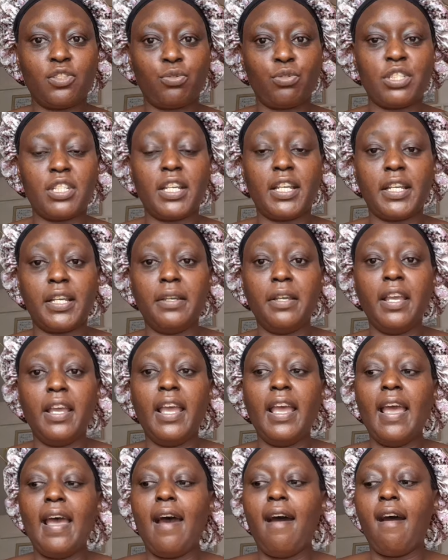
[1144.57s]
today
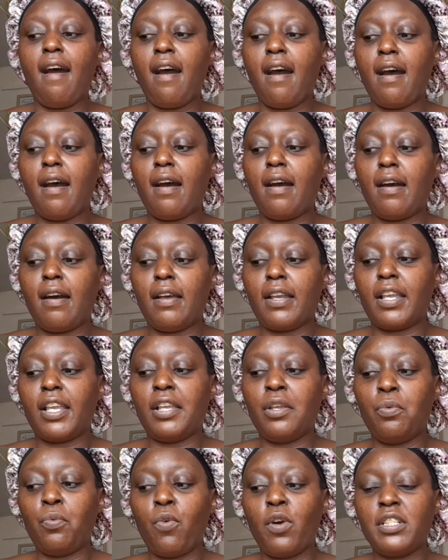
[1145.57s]

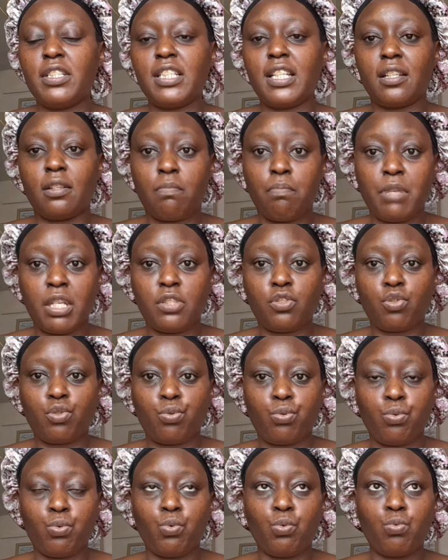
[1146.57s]
he wanted me
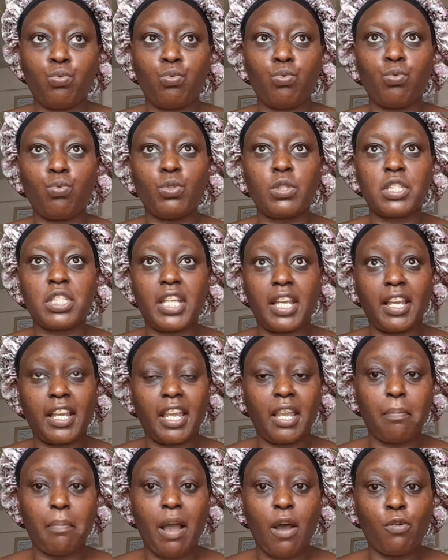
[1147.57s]
to take
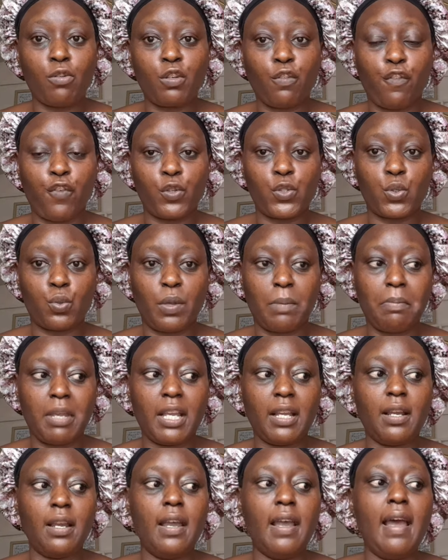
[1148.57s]
him out for
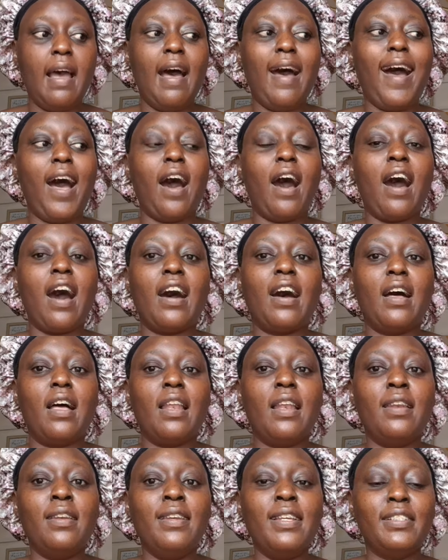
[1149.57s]
swimming.
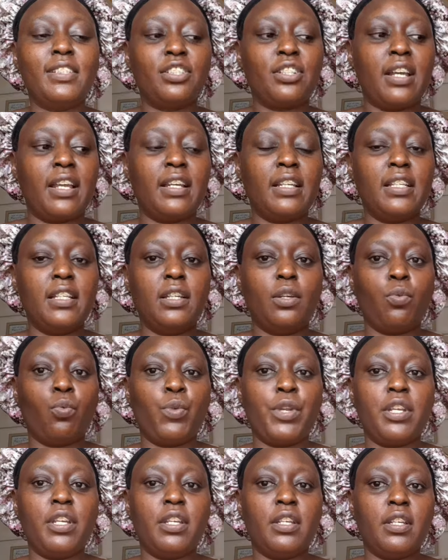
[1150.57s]
Literally,
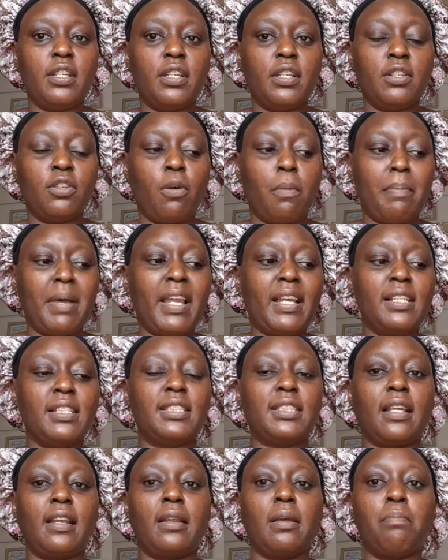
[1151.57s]
we normally
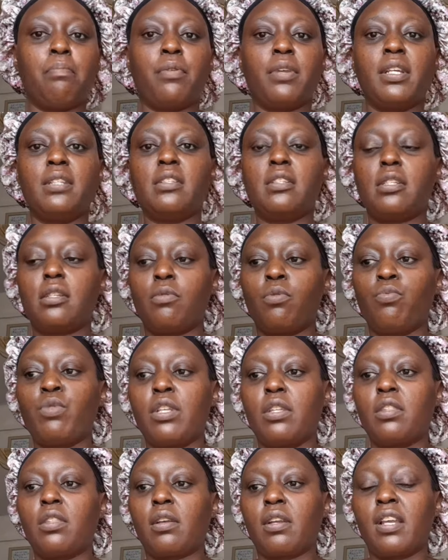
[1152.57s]
celebrate
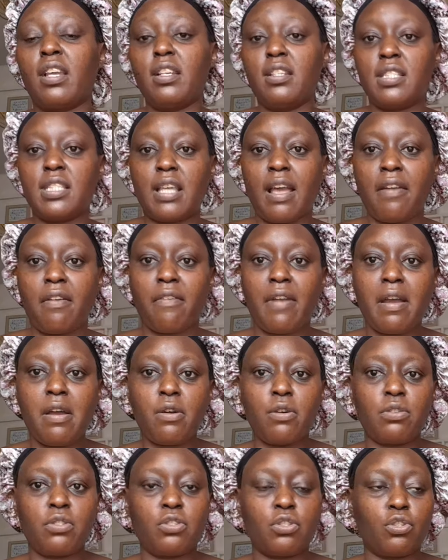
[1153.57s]
with kids
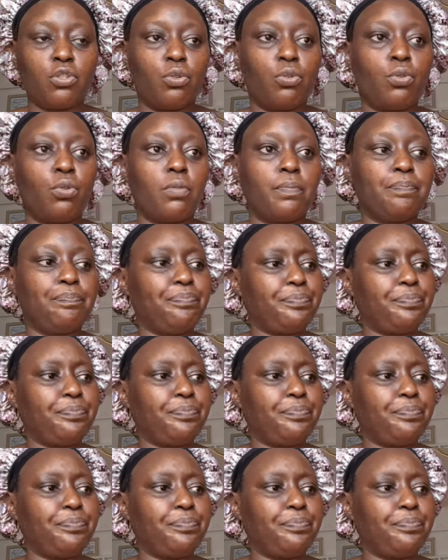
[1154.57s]
around, you know,